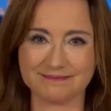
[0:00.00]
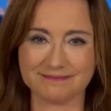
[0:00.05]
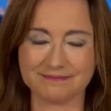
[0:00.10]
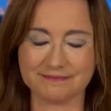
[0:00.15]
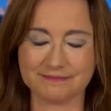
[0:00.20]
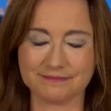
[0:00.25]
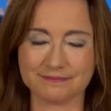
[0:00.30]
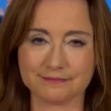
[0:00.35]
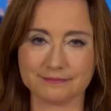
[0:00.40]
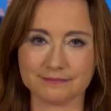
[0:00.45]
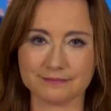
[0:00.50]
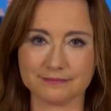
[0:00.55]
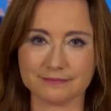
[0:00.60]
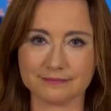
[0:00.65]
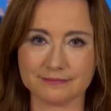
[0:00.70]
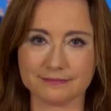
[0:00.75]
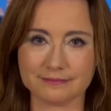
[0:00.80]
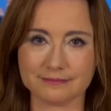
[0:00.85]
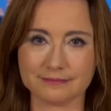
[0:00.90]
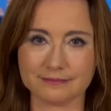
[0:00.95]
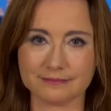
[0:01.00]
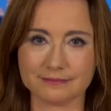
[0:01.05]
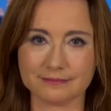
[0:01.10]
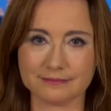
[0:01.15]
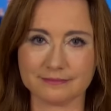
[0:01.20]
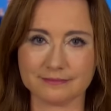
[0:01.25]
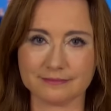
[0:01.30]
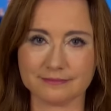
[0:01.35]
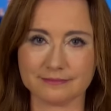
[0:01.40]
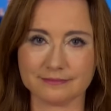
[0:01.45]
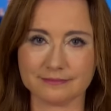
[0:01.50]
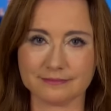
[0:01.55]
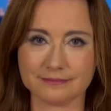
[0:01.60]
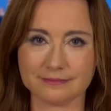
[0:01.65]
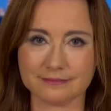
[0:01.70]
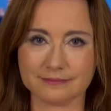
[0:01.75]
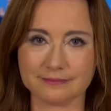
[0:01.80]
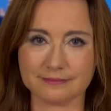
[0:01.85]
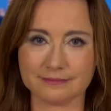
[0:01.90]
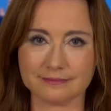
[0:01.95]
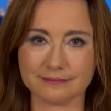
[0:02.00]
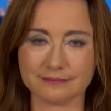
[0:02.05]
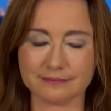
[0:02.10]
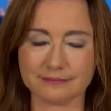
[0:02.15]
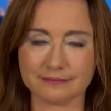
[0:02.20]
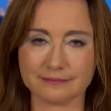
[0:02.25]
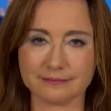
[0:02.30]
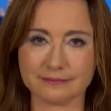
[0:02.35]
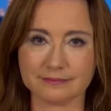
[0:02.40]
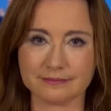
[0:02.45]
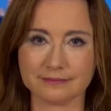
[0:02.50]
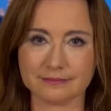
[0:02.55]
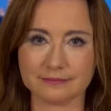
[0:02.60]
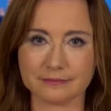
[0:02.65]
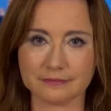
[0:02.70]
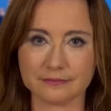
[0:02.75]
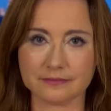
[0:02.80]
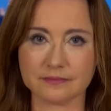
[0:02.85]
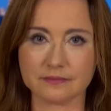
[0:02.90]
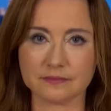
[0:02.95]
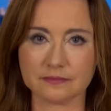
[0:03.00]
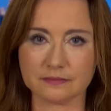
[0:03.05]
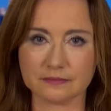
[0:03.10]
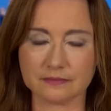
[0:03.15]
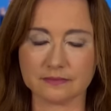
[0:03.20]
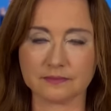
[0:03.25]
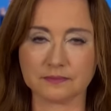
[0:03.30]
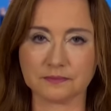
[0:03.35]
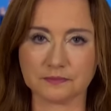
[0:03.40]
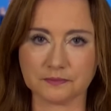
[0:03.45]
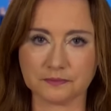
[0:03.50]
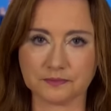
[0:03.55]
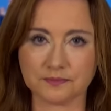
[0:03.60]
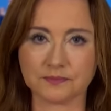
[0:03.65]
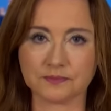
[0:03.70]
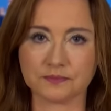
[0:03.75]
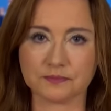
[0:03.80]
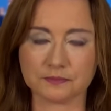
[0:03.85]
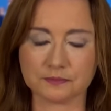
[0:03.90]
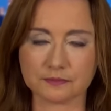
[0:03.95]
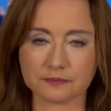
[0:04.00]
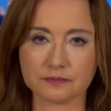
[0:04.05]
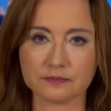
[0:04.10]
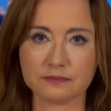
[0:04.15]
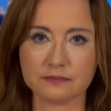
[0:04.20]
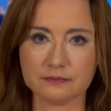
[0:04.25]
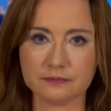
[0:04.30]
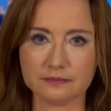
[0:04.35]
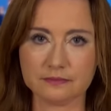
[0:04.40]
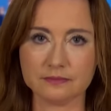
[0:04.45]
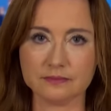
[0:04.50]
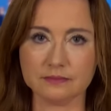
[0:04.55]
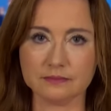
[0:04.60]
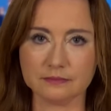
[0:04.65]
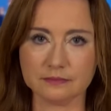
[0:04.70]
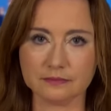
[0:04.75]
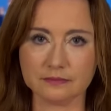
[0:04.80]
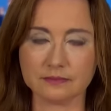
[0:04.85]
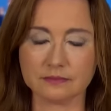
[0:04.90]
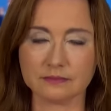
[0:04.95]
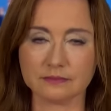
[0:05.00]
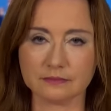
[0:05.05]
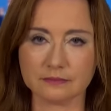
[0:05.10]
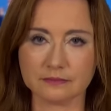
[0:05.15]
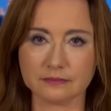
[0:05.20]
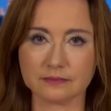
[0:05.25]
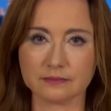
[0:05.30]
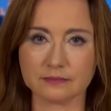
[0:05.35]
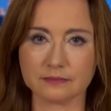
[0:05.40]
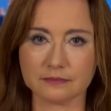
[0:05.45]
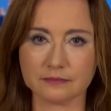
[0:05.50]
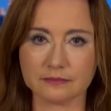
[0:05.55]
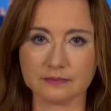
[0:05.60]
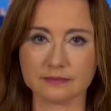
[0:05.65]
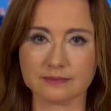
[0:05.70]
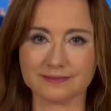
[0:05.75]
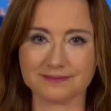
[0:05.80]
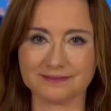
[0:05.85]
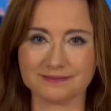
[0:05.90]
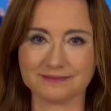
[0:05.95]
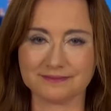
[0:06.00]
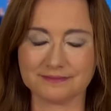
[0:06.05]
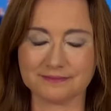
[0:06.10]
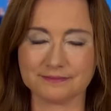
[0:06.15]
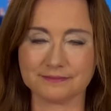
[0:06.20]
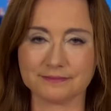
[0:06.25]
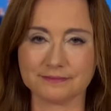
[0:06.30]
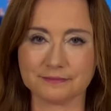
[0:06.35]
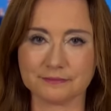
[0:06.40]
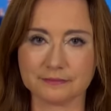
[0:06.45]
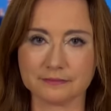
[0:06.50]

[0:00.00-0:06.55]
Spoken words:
(silent)